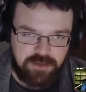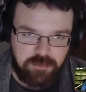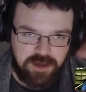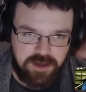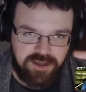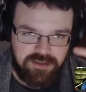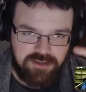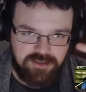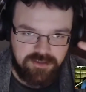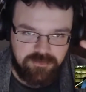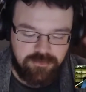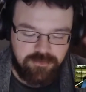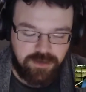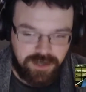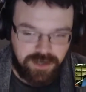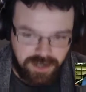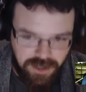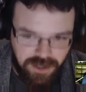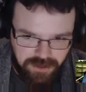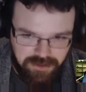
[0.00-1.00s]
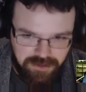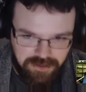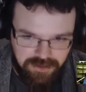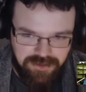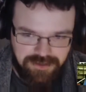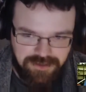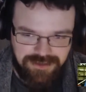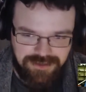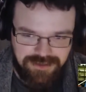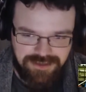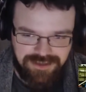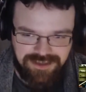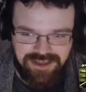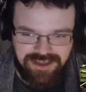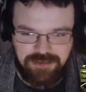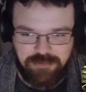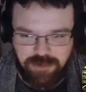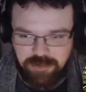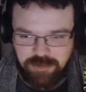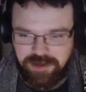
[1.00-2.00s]
best for last, because
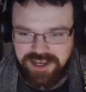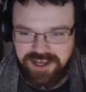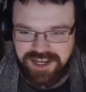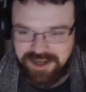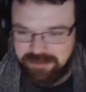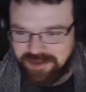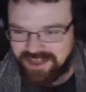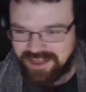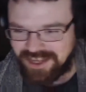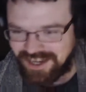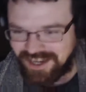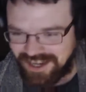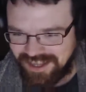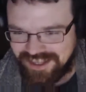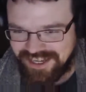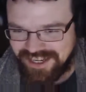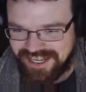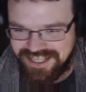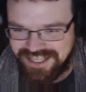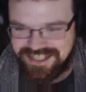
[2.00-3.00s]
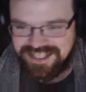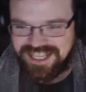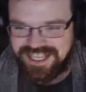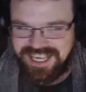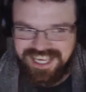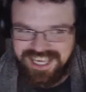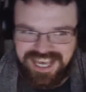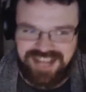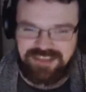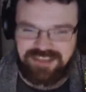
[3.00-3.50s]
they're probably going to be the last legion that gets.